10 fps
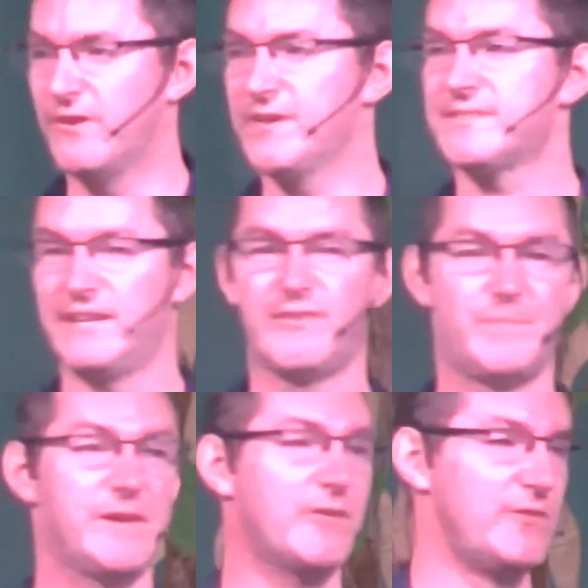us, and if I
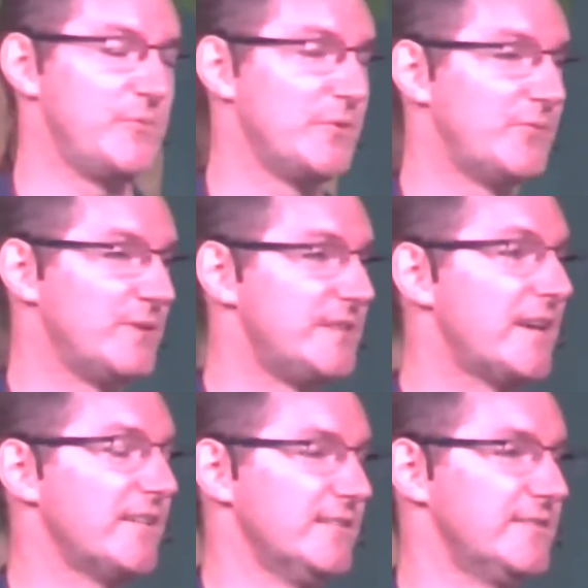pick on you all for a
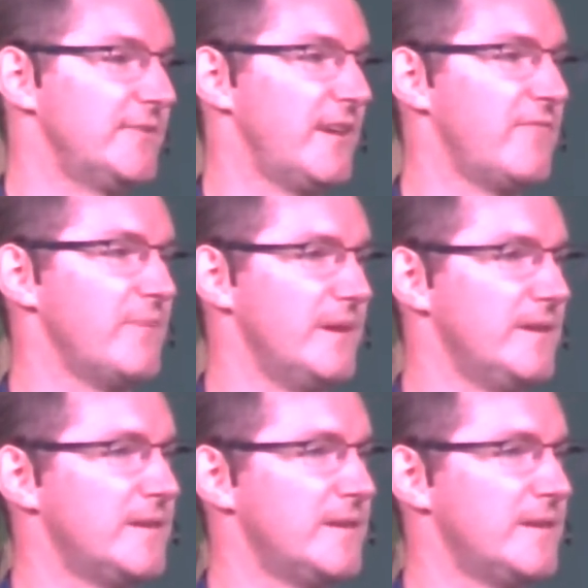second, forgive me,